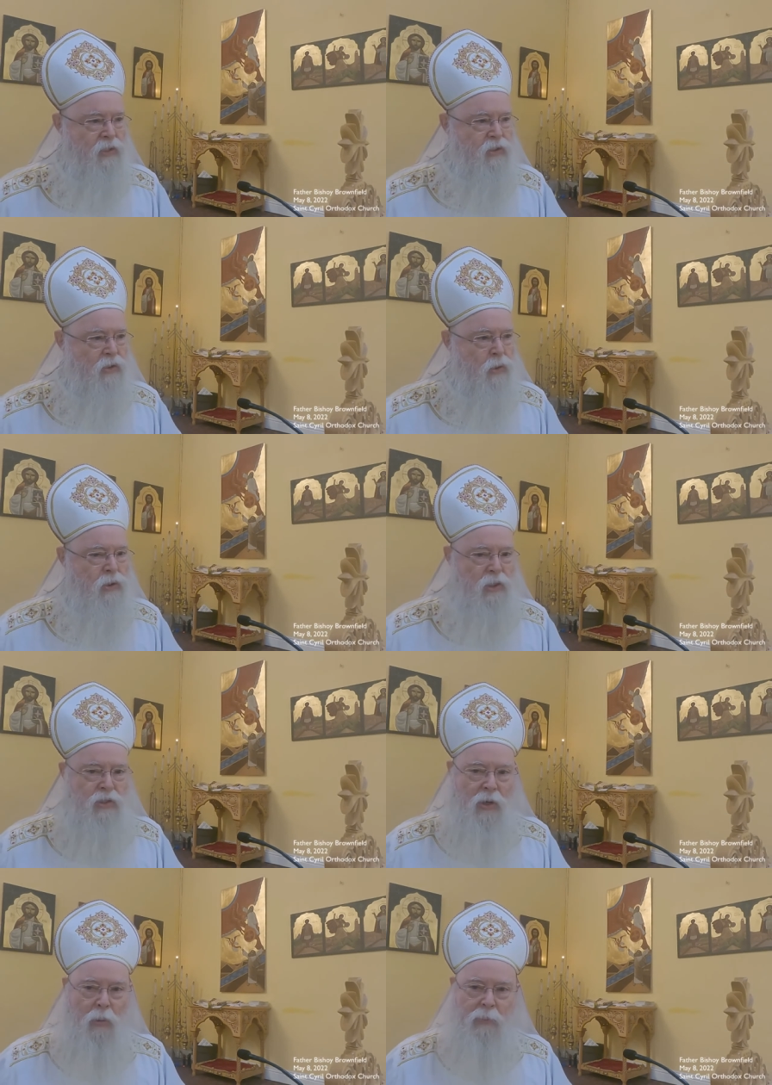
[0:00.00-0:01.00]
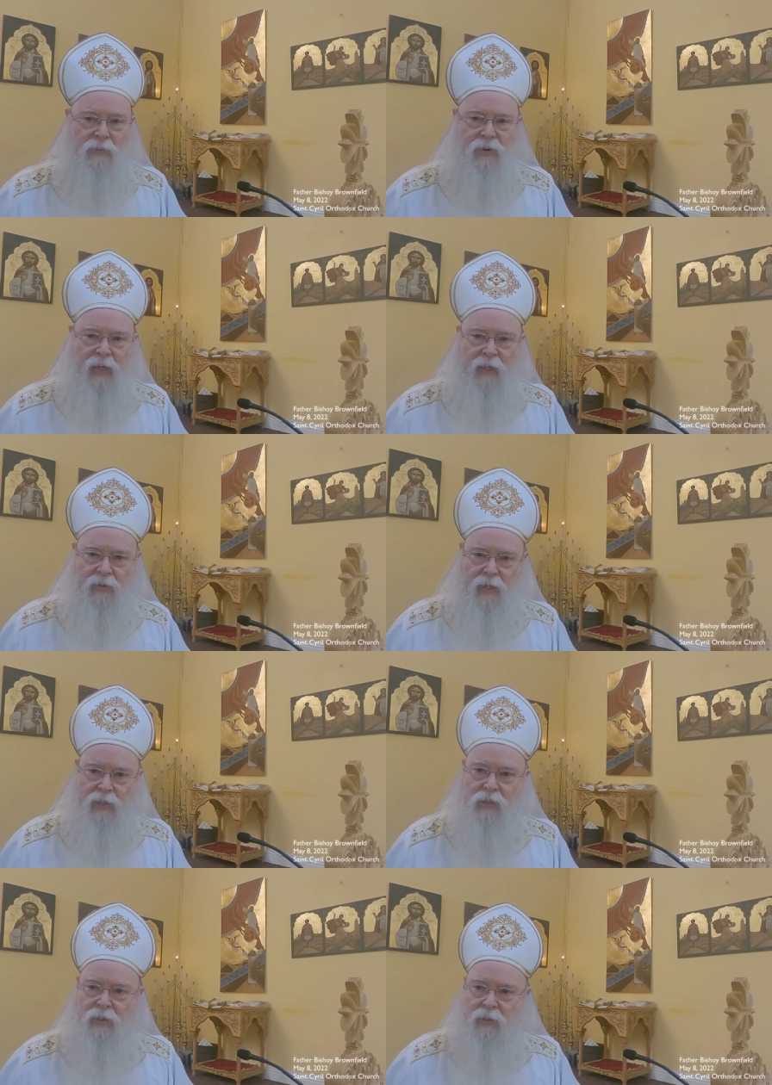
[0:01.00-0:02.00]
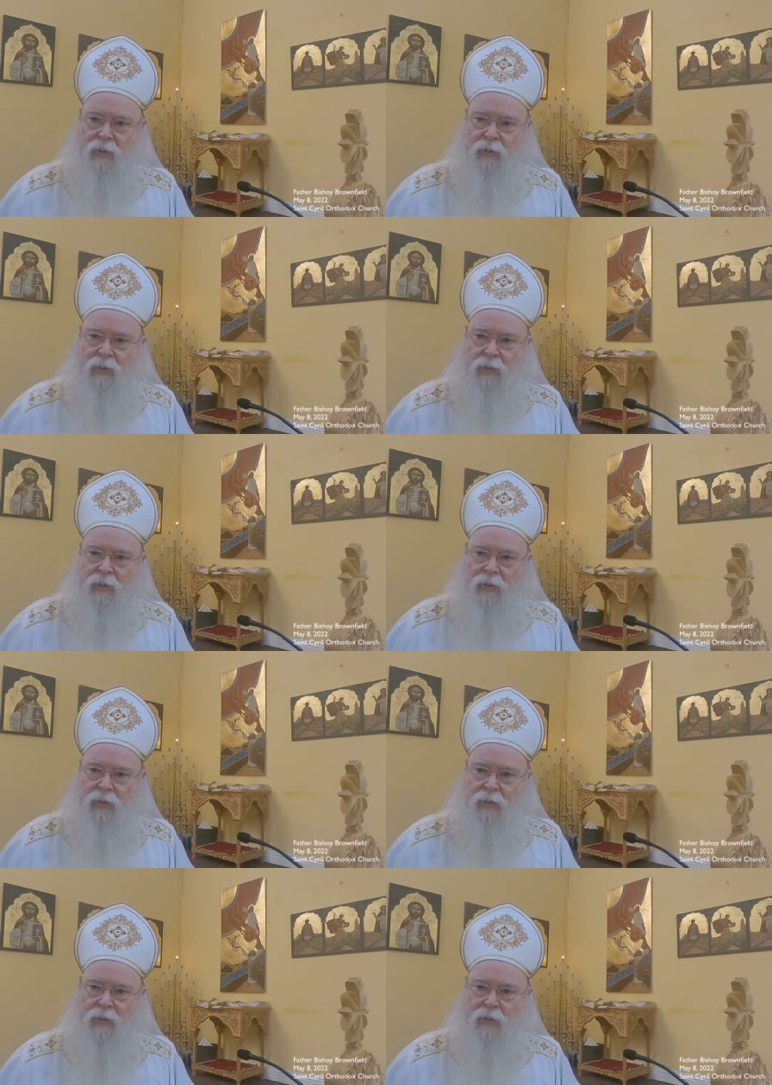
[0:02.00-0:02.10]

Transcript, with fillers: institutions, so we're providing this.